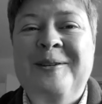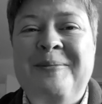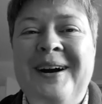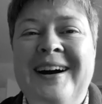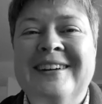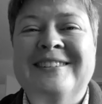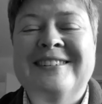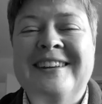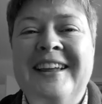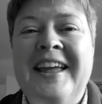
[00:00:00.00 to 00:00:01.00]
in the
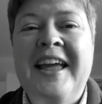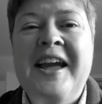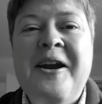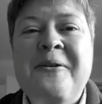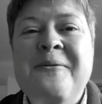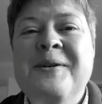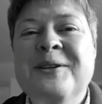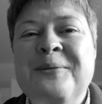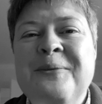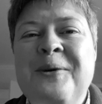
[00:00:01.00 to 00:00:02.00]
past,
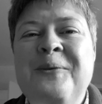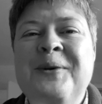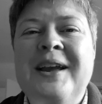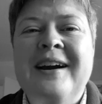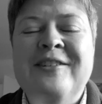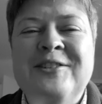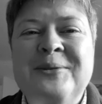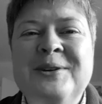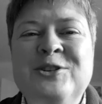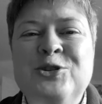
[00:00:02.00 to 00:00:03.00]
with what we have
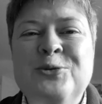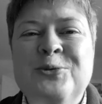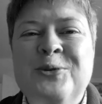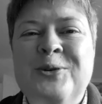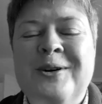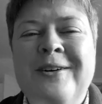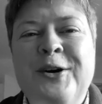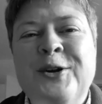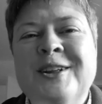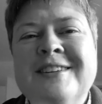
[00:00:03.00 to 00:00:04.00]
to endure
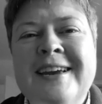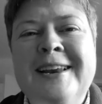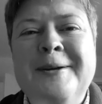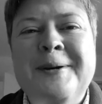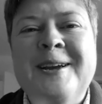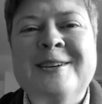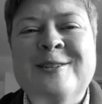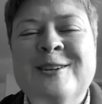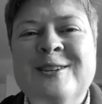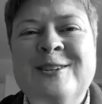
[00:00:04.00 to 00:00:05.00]
on a daily
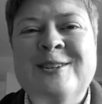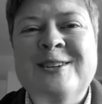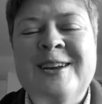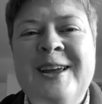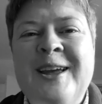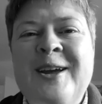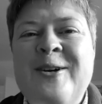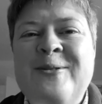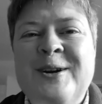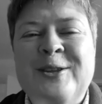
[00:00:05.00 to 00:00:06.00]
basis
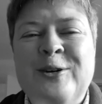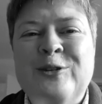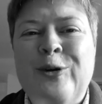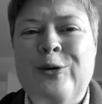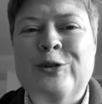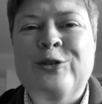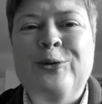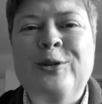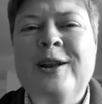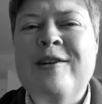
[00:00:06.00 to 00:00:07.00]
with our dogs.
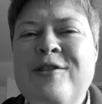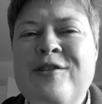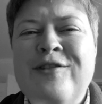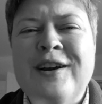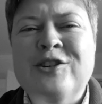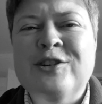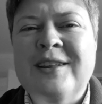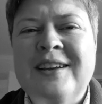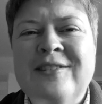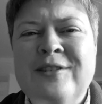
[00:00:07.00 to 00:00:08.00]
All the and affection
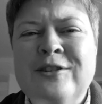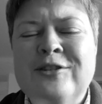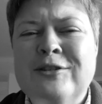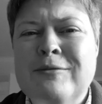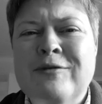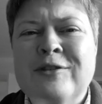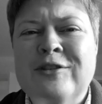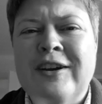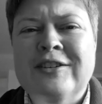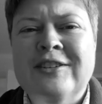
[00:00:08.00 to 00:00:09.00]
they give us,
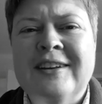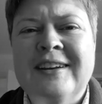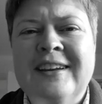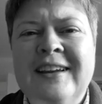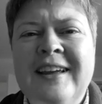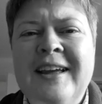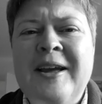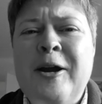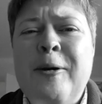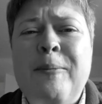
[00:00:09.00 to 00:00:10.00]
fantastic.
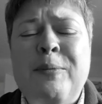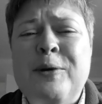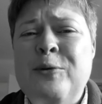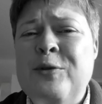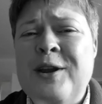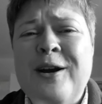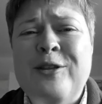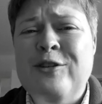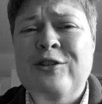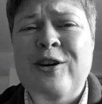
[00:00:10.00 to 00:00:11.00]
But all the
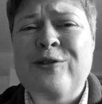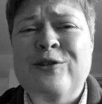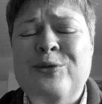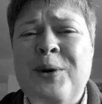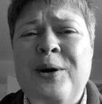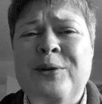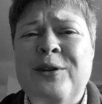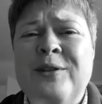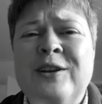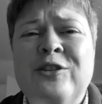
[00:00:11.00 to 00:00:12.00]
other stuff as well
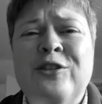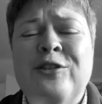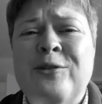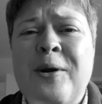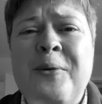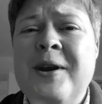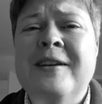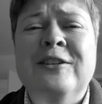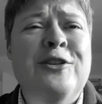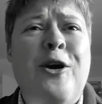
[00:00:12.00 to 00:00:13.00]
that they just throw
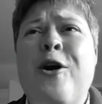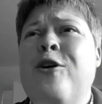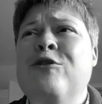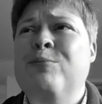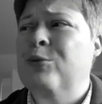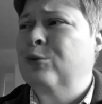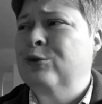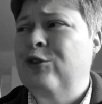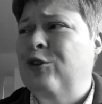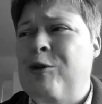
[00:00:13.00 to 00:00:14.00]
in as
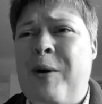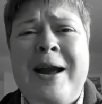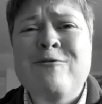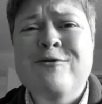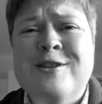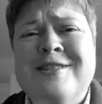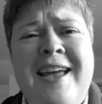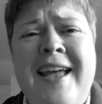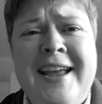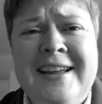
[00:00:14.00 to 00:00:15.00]
curveballs throughout the
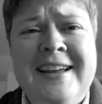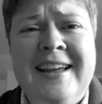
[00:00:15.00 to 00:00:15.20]
day